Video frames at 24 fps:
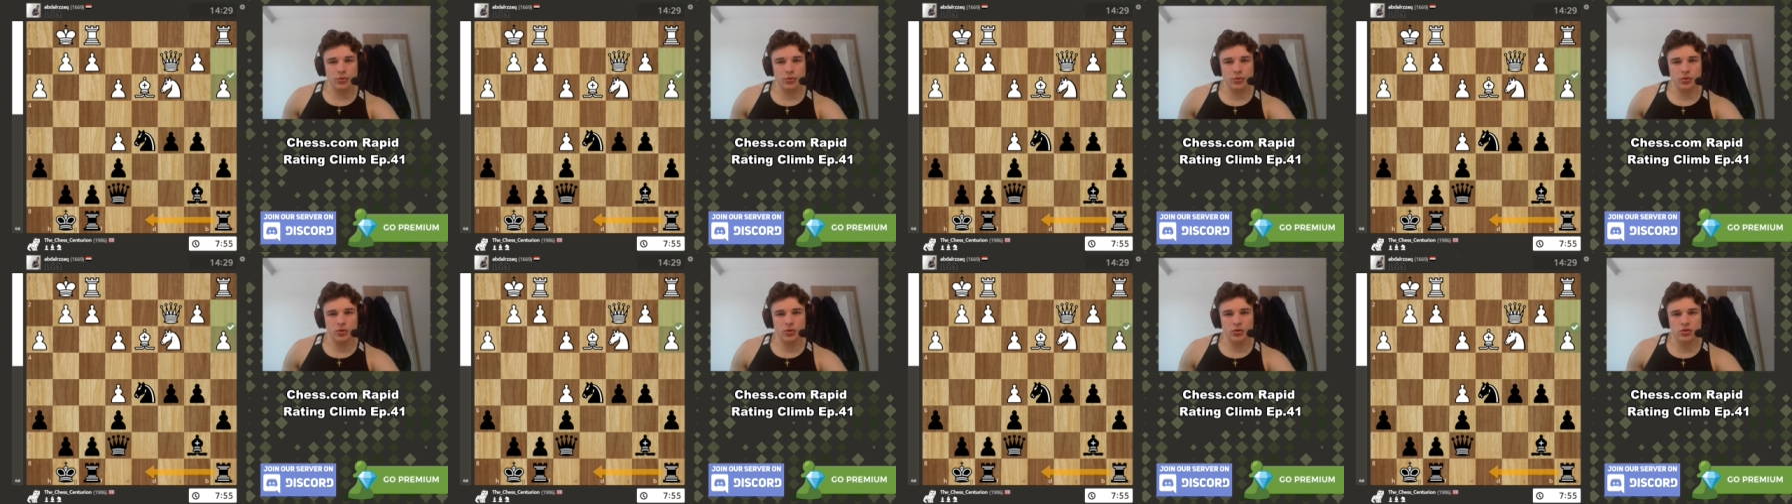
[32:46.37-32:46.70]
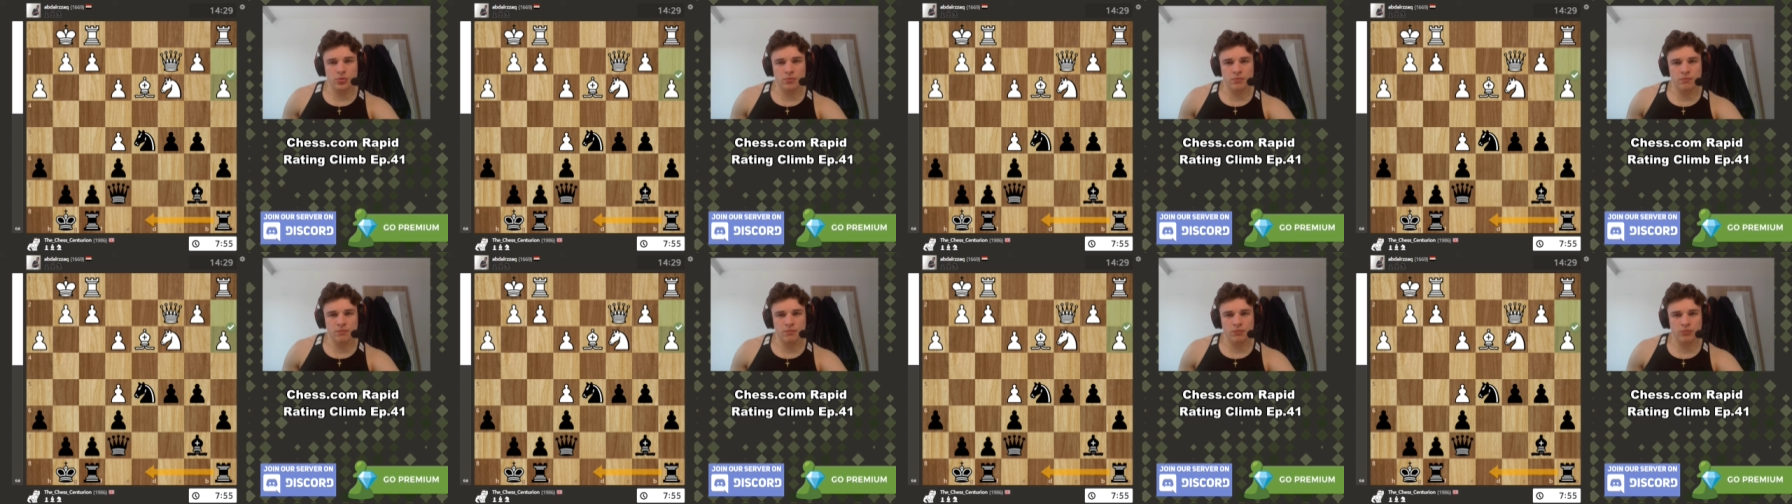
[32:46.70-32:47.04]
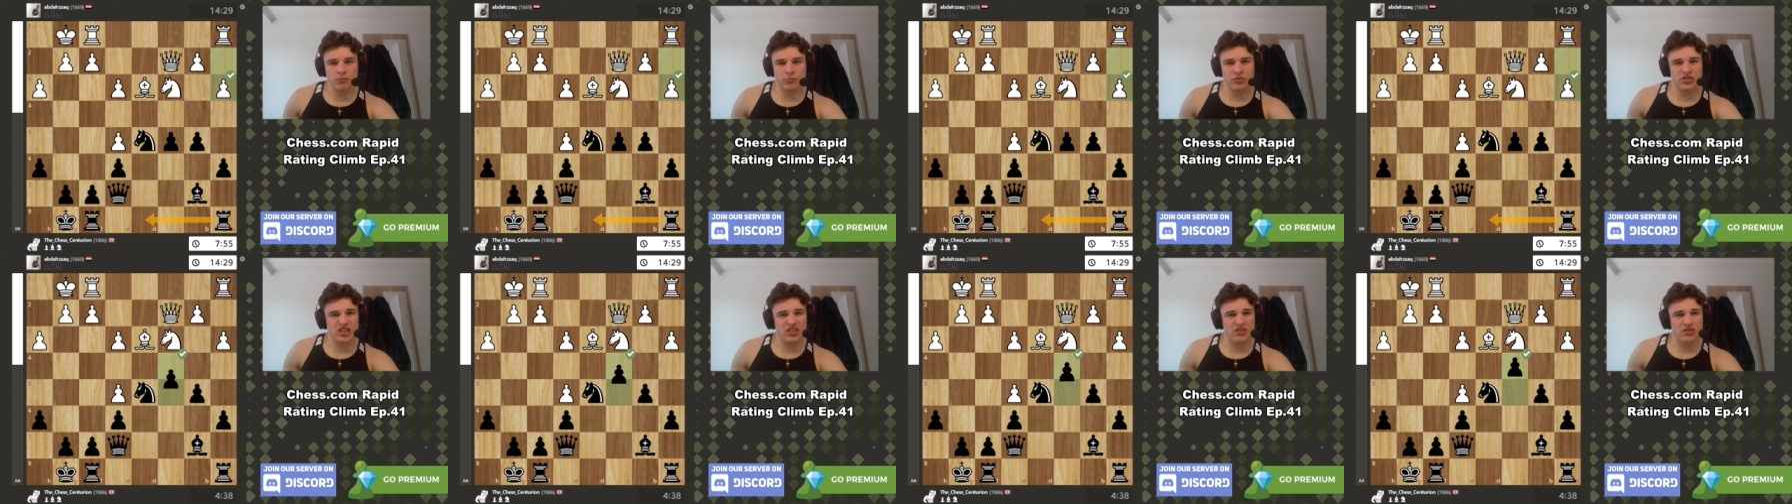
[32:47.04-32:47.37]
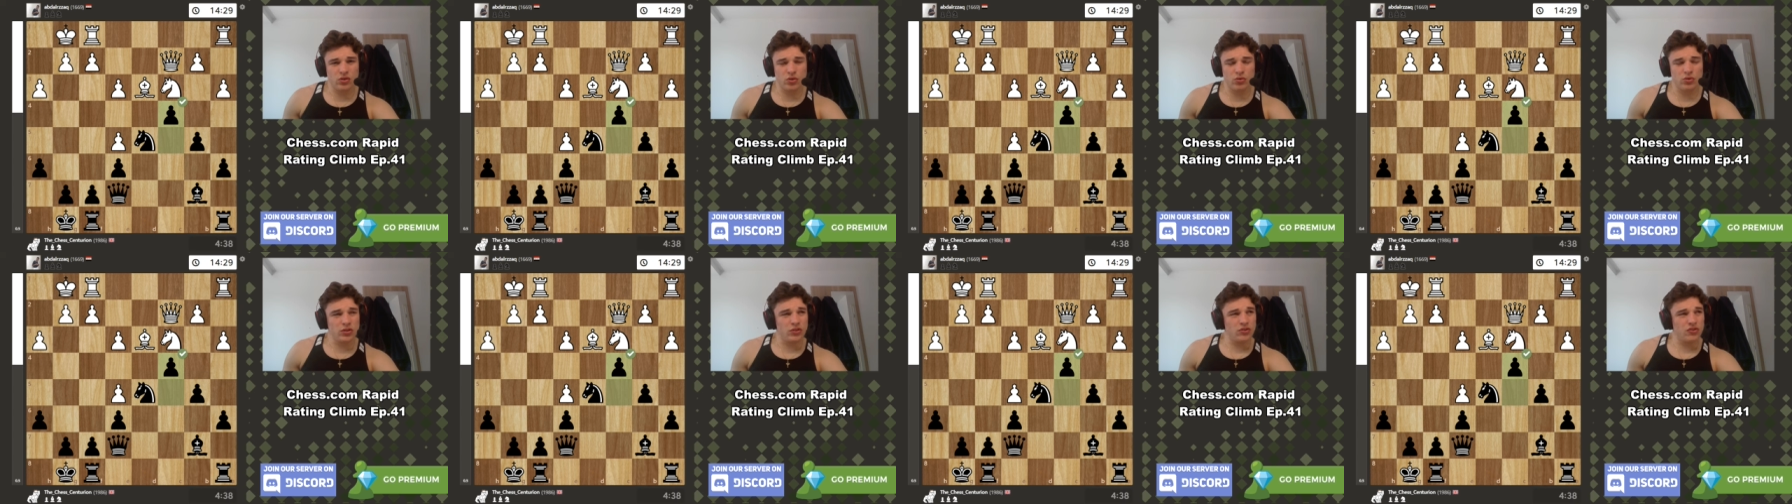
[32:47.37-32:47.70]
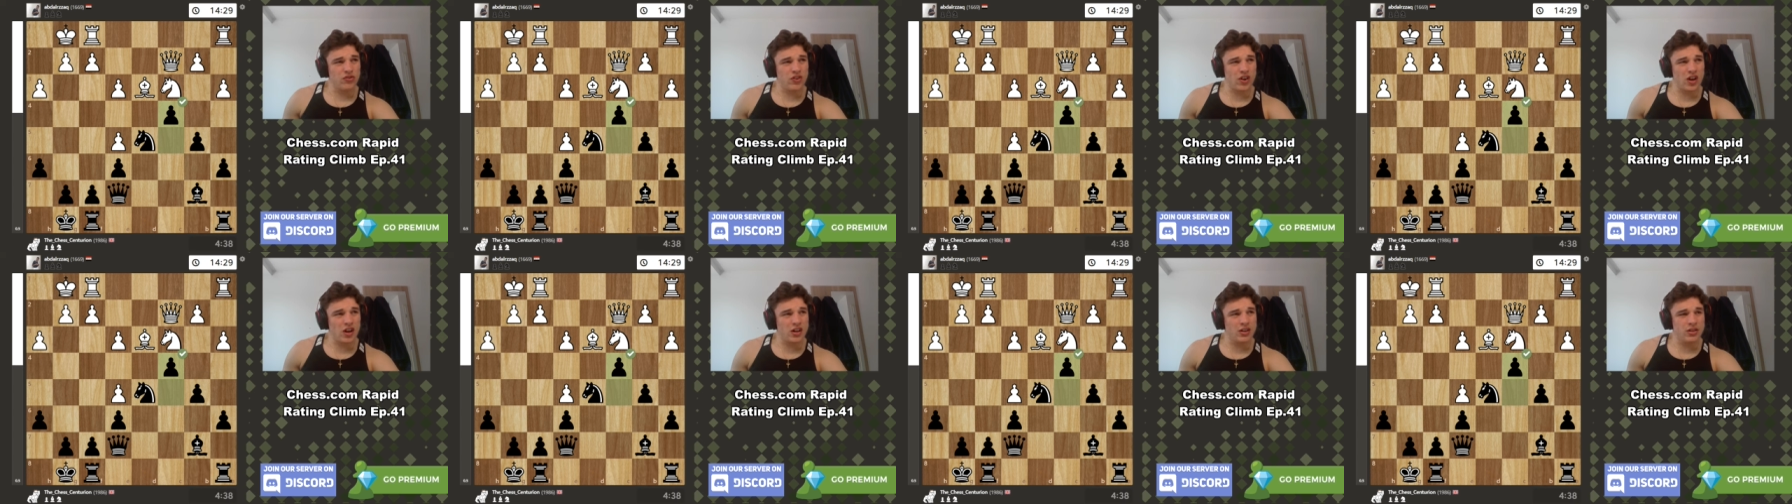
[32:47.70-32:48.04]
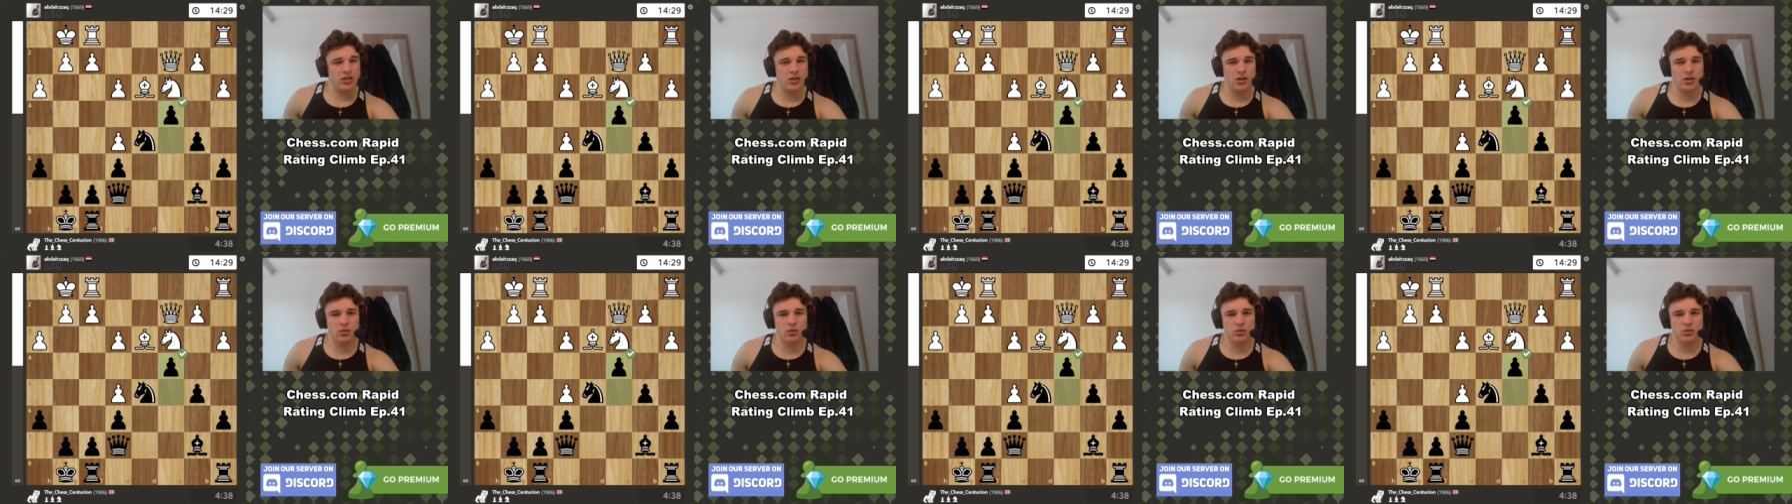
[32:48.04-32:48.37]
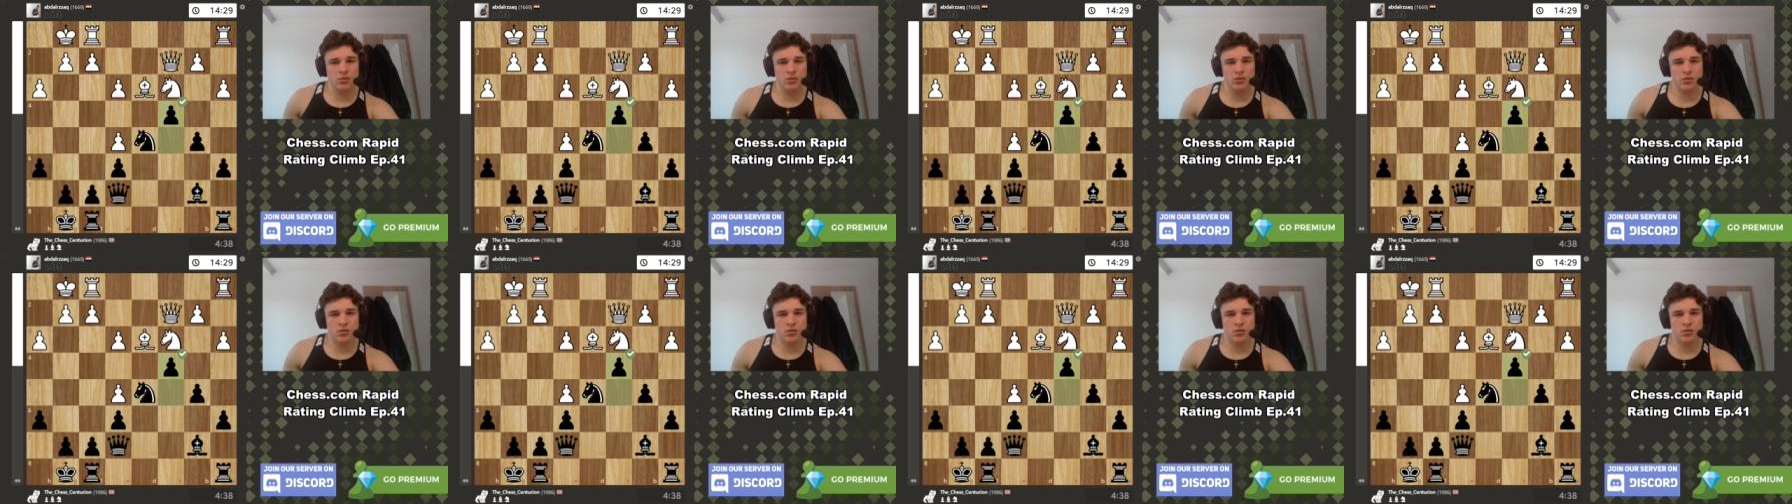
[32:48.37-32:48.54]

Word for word: good. c four is fine though.